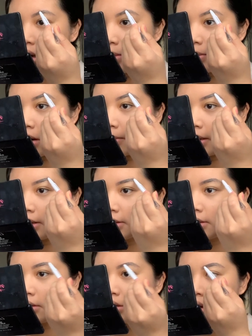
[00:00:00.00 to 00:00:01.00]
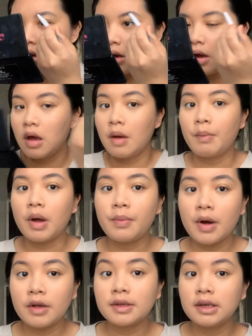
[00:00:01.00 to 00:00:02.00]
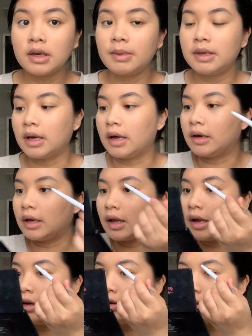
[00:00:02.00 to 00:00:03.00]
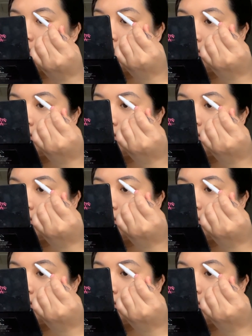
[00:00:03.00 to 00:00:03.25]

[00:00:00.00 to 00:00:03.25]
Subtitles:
a brow pencil. My brows need to be done, like don't